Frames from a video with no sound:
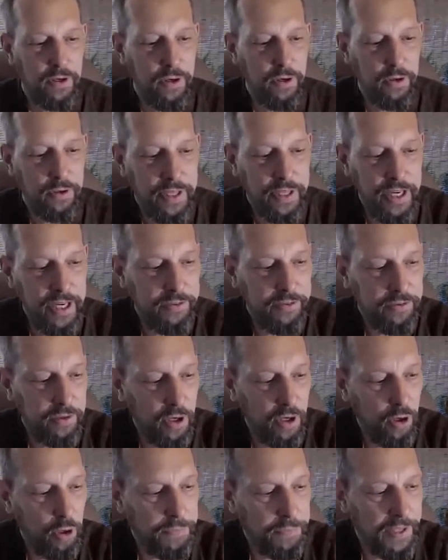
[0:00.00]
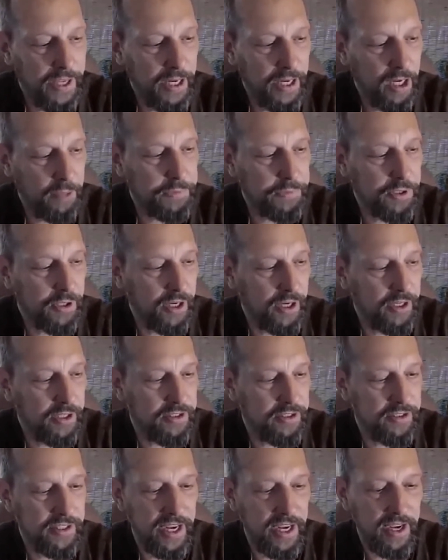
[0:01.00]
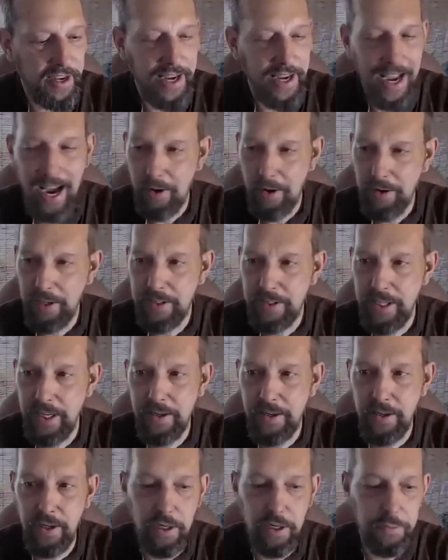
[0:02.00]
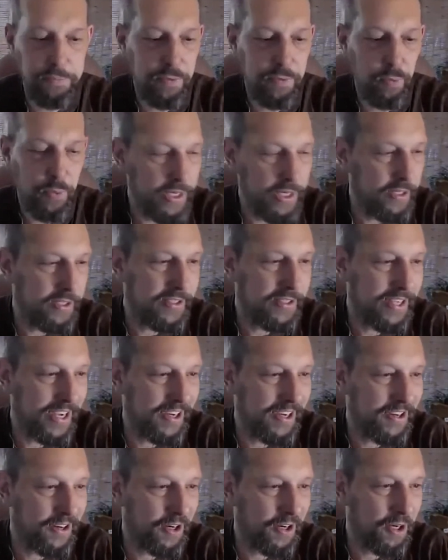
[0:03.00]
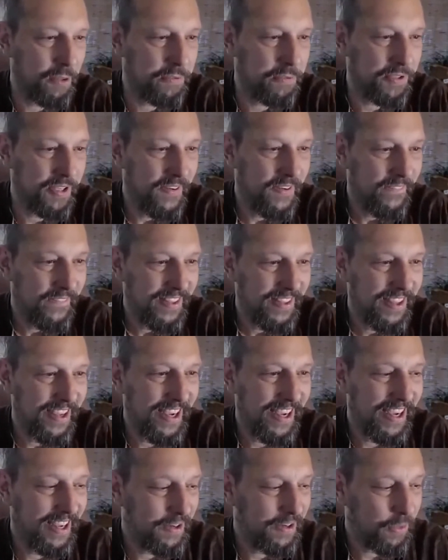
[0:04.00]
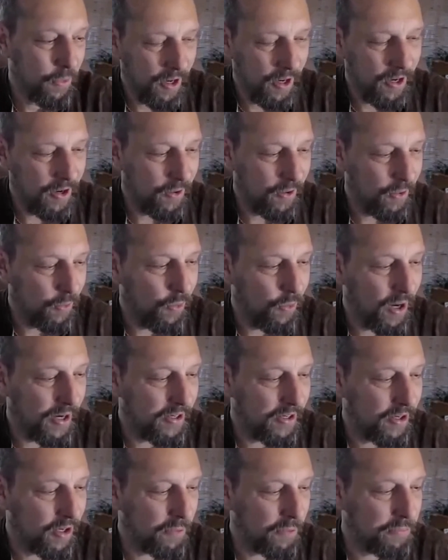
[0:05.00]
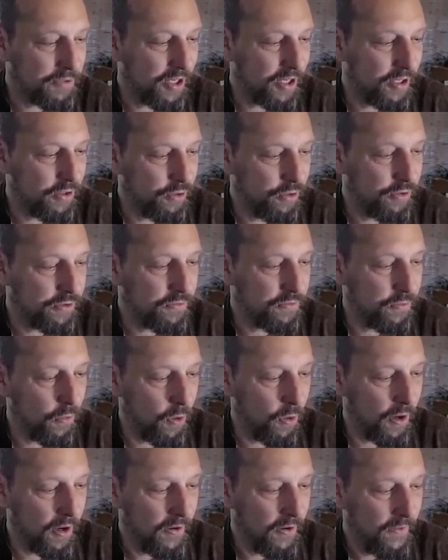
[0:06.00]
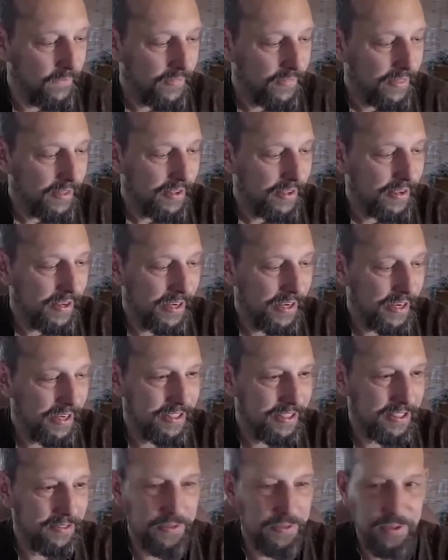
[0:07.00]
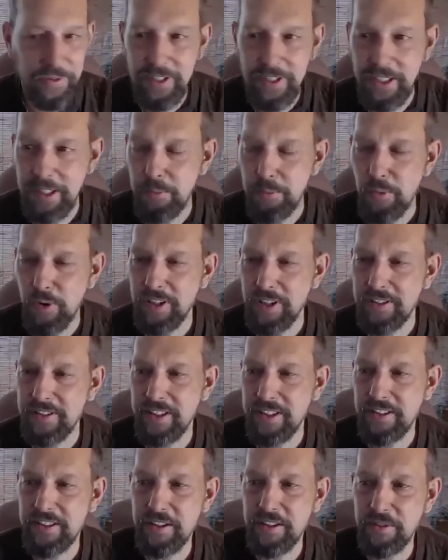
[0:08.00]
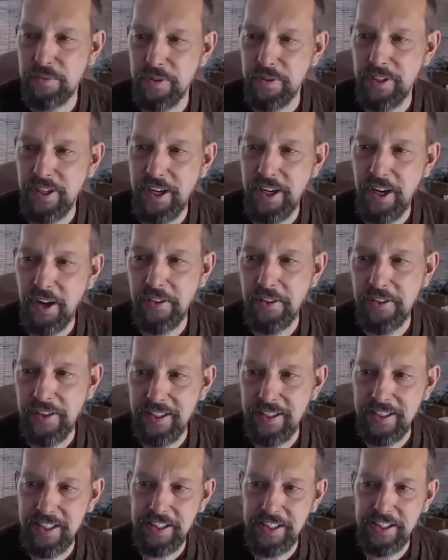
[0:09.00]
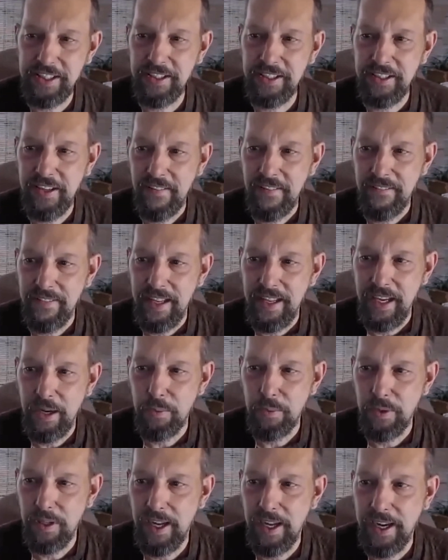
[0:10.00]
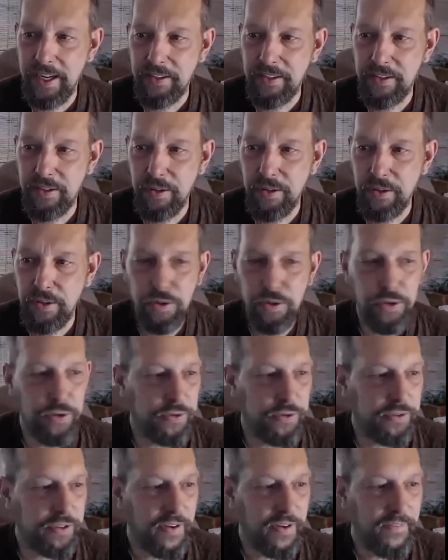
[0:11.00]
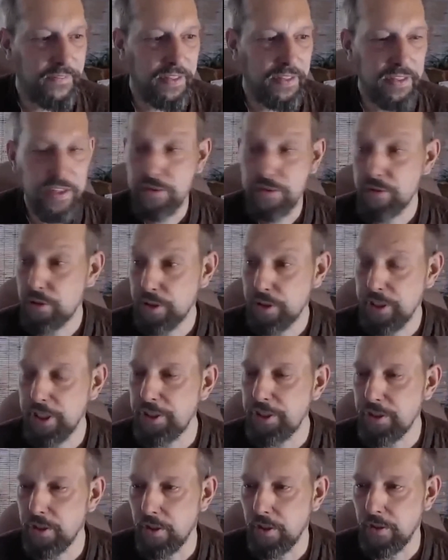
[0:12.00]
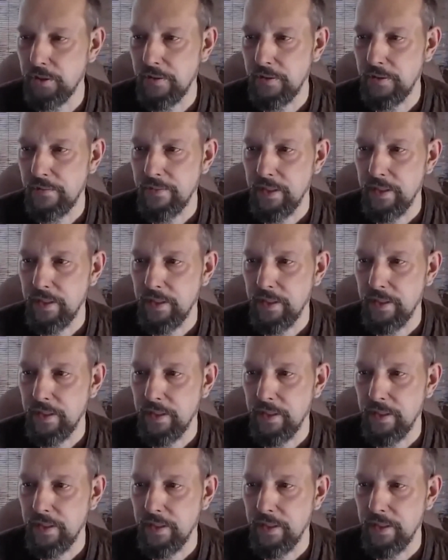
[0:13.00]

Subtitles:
Okay, so I hope that helped you understand how to take herbs, when to take herbs, and what herbs are used for. And if you need more assistance with your health condition and would like to use this traditional